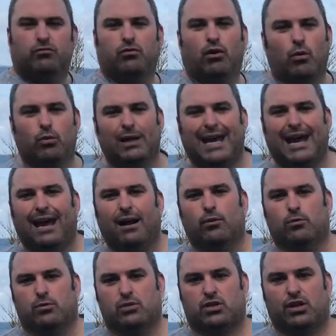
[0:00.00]
roll it
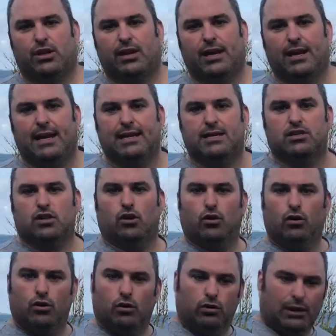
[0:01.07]
out so that it's
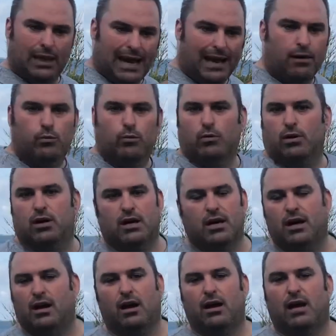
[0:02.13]
all out
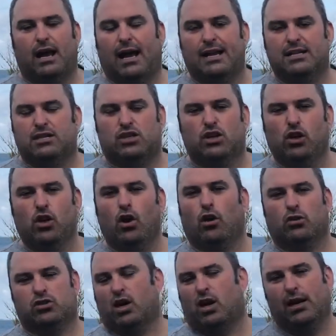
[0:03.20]
and it's
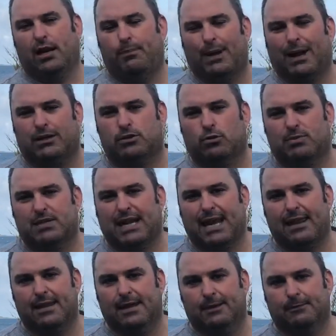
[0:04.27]
not tightly packed up
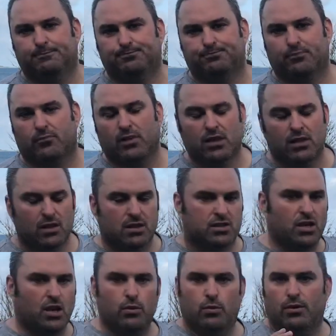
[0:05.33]
together.
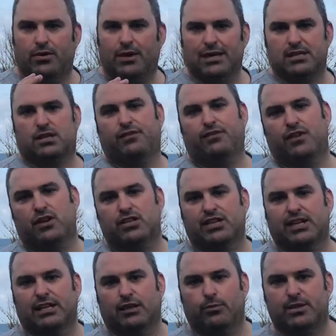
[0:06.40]
So that's the first
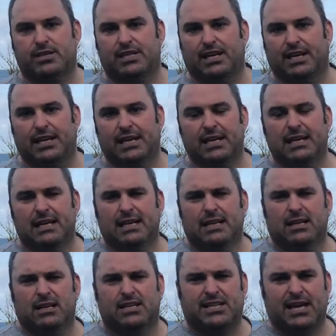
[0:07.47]
thing that we see.
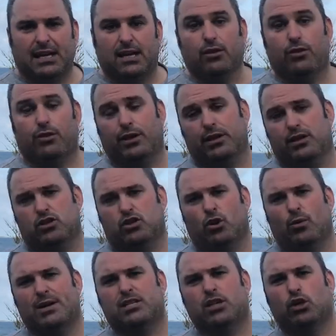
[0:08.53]
The second thing that's
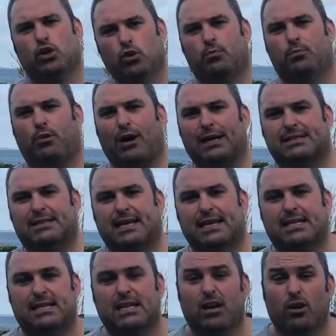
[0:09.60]
always a good
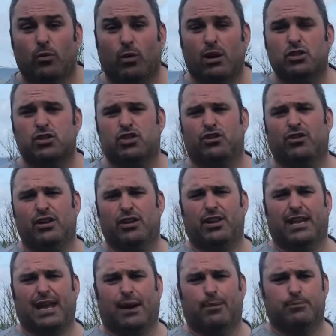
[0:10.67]
practice whilst you're at
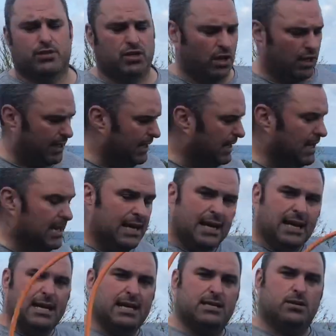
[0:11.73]
the campsite
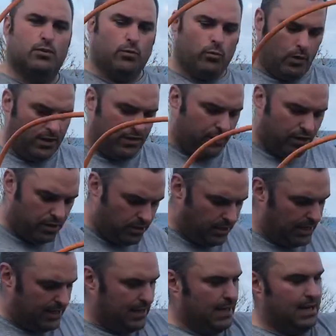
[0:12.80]
is, with
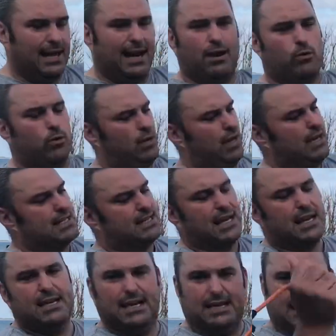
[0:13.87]
the now
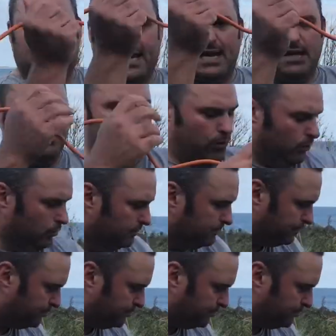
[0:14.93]
extended cable,